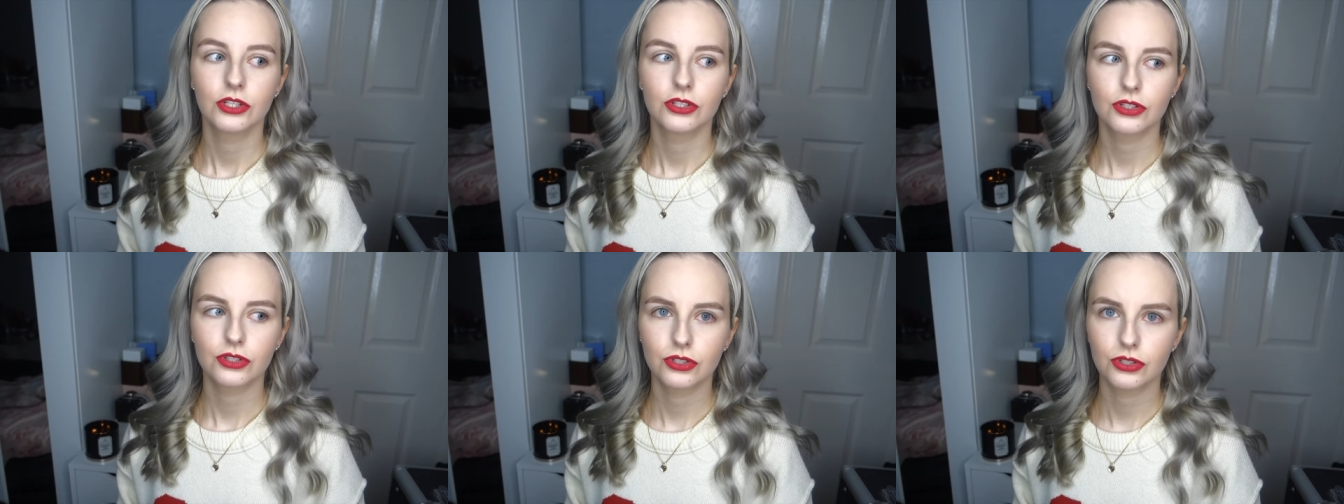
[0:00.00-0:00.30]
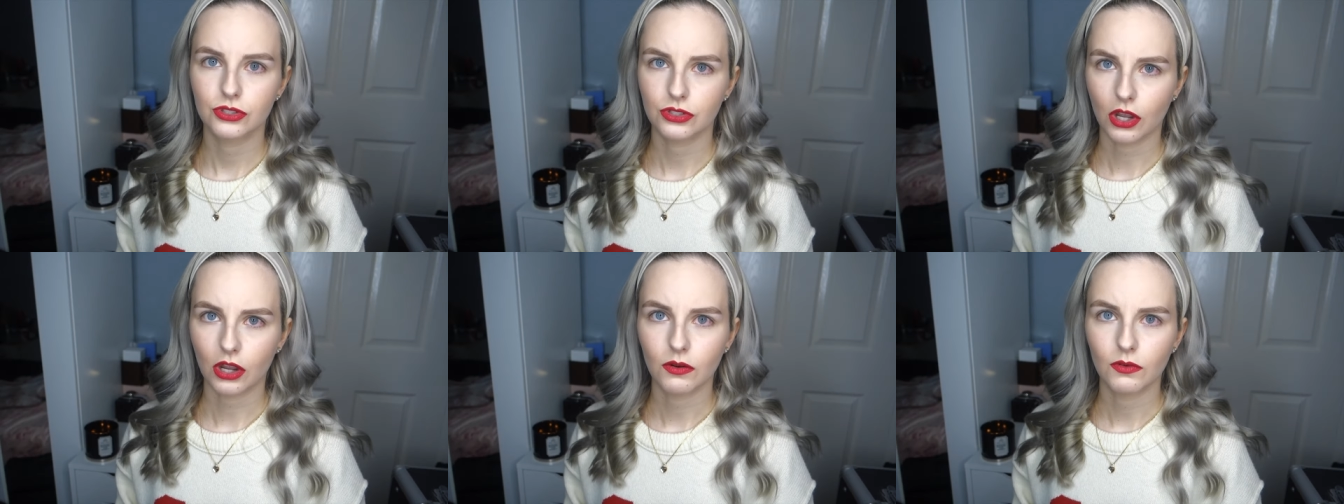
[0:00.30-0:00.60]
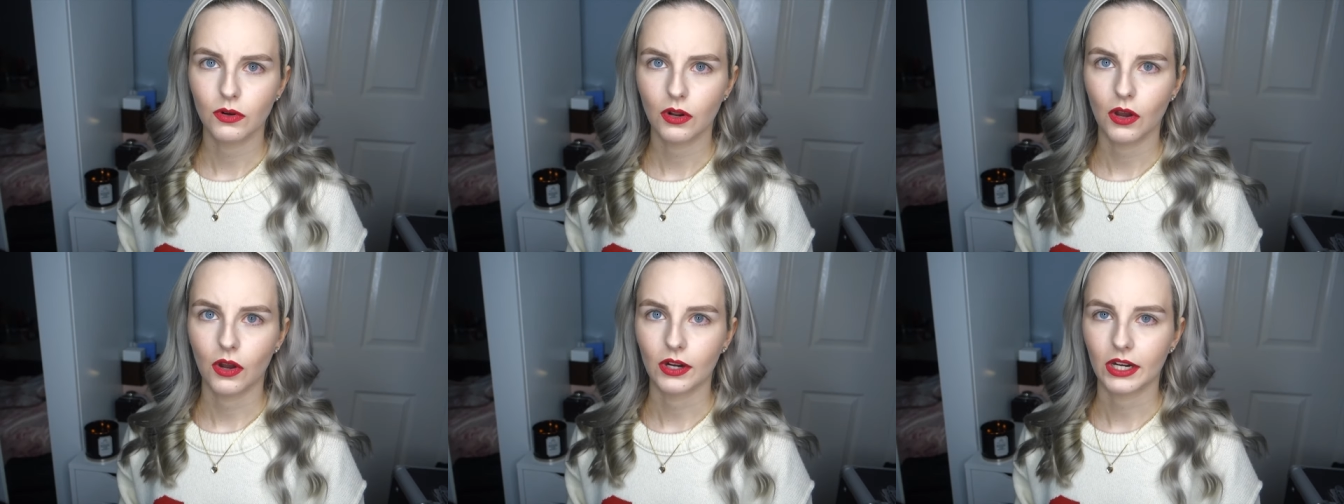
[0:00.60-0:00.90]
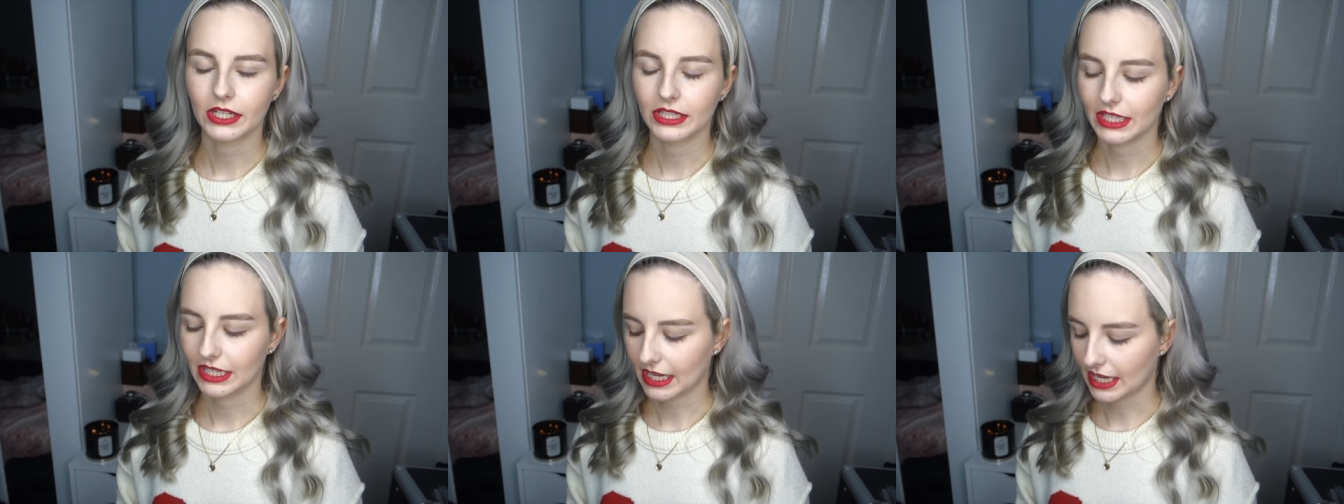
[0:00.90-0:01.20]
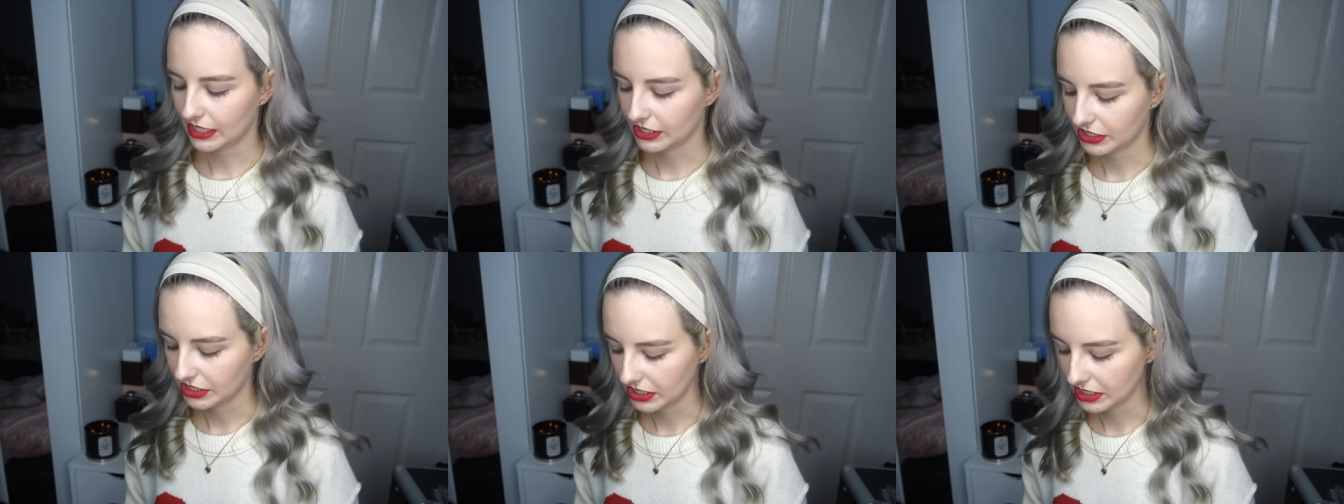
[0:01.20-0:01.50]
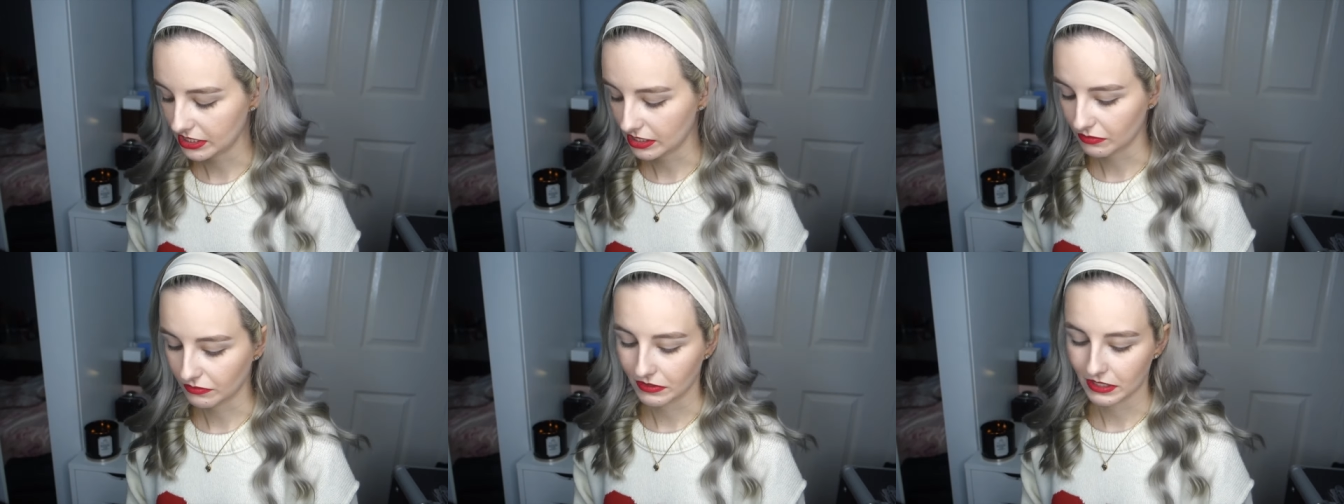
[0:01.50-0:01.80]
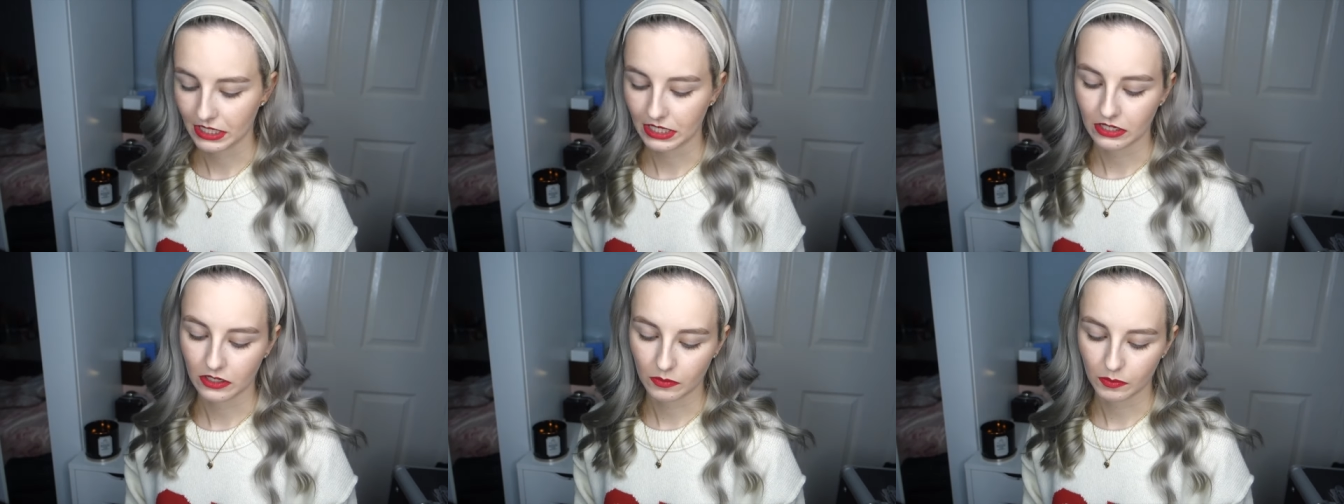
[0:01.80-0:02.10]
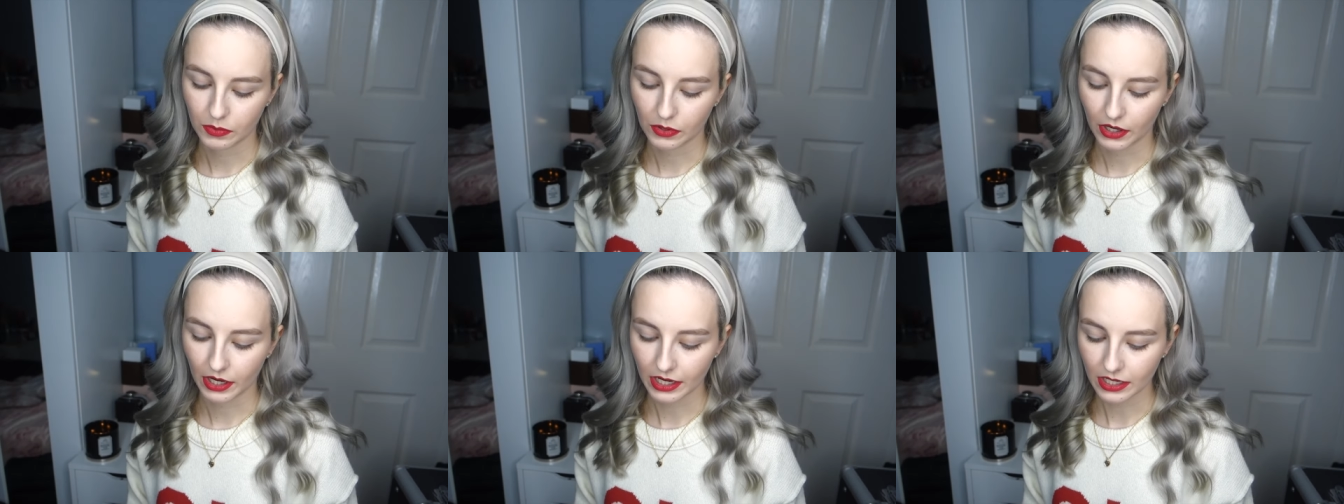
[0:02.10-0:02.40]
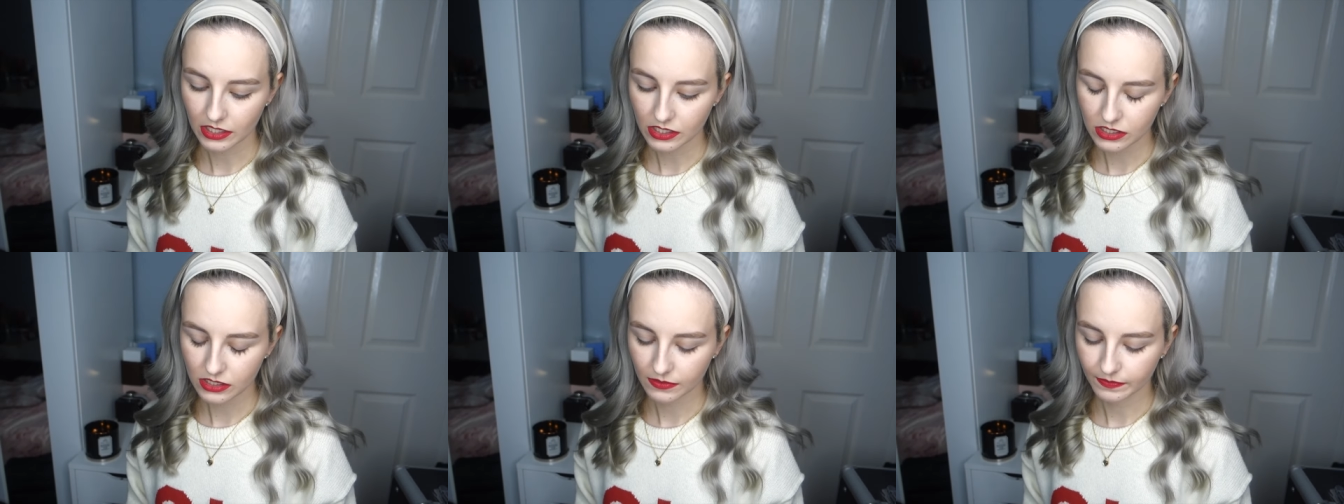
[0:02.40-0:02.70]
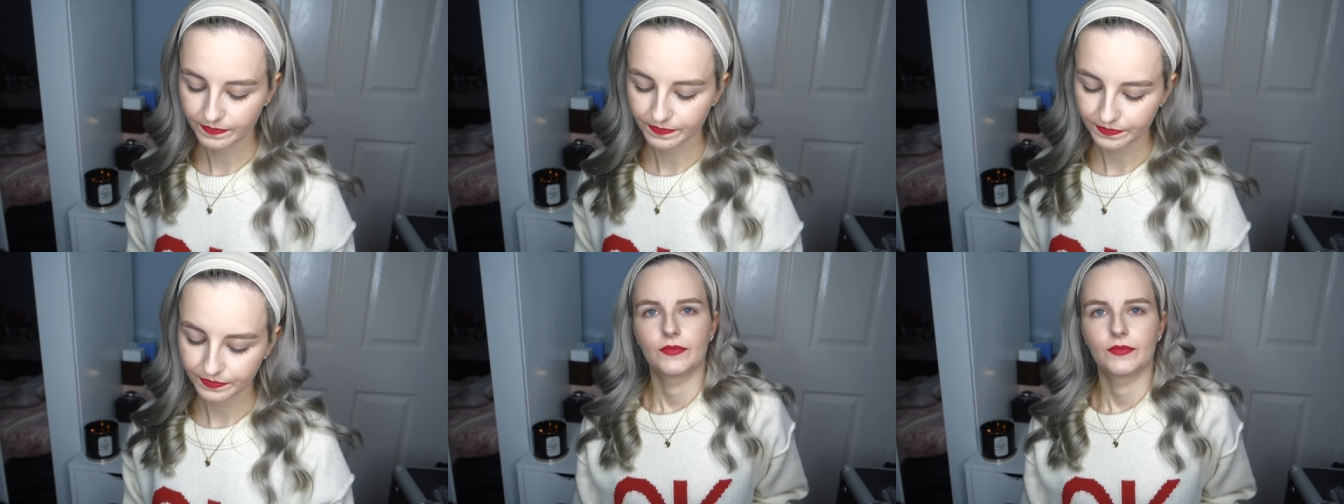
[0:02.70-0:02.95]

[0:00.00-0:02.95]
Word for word: so long I think actually is a really good price.